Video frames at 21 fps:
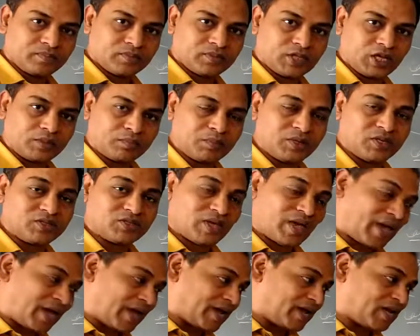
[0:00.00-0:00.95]
That
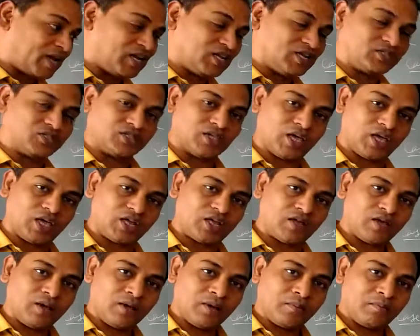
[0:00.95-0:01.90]
means angle is
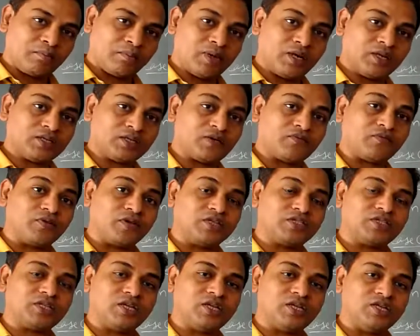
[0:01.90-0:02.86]
there, but the
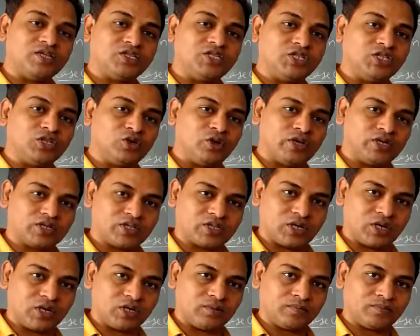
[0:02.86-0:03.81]
friction is zero is
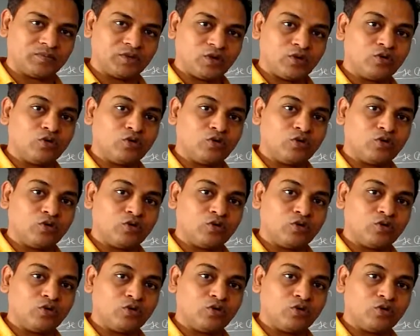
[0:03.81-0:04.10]
telling.